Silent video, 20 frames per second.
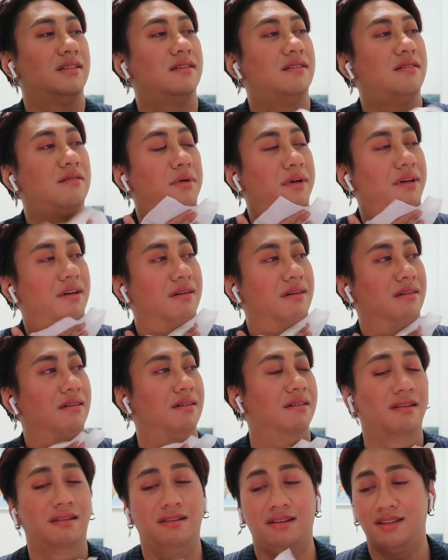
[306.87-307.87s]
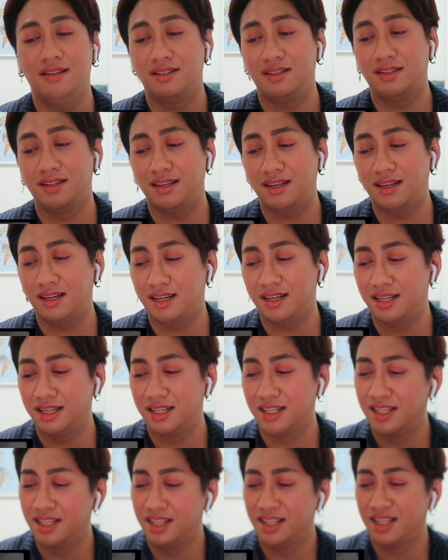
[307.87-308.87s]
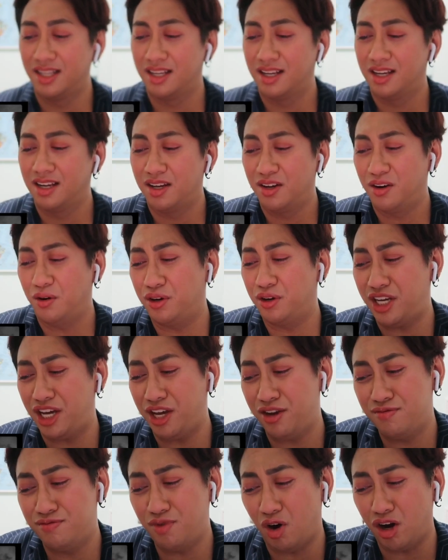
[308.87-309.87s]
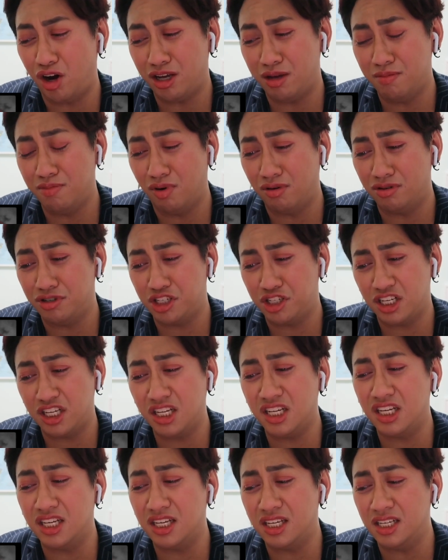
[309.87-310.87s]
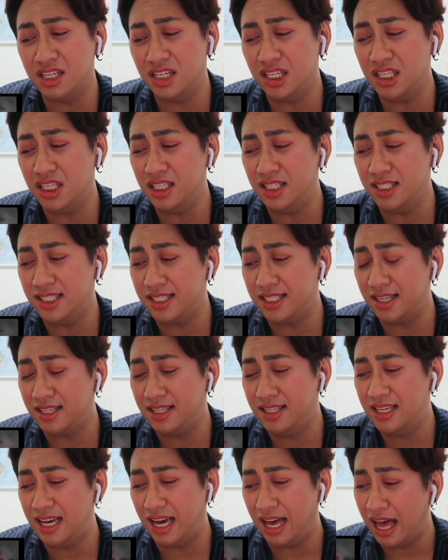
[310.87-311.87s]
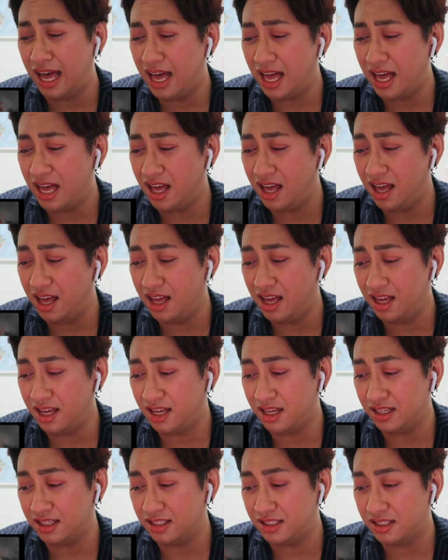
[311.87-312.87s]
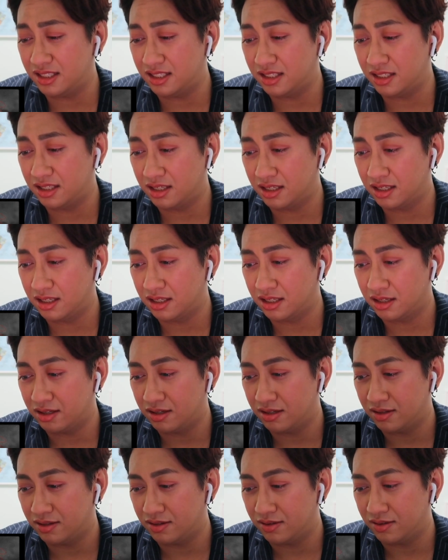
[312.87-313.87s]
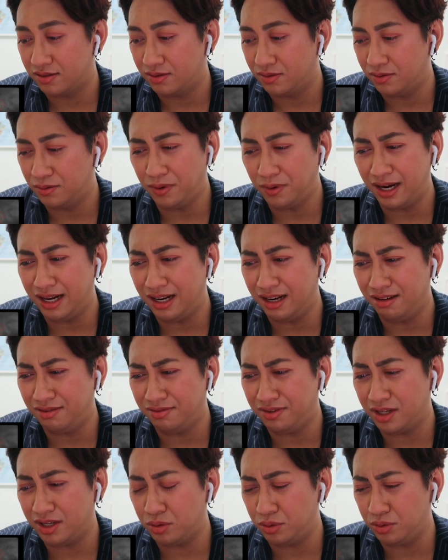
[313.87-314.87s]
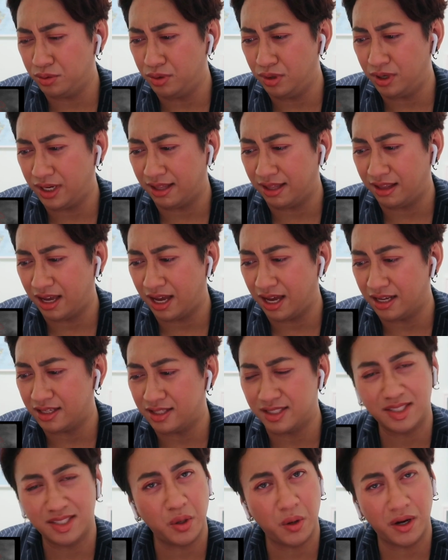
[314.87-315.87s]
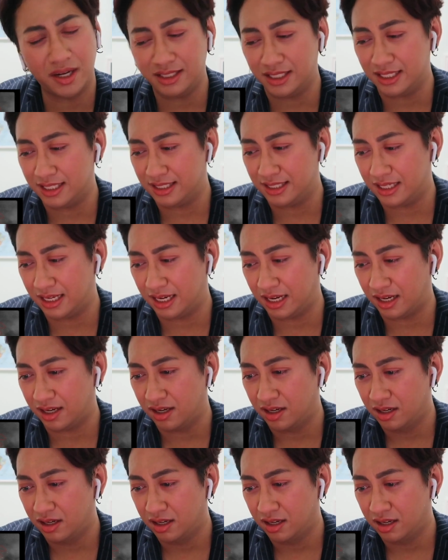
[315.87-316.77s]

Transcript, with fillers: Oh my god. Okay, raw emotions. Yes. Oh, I love it. Oh, look at that. So artistic.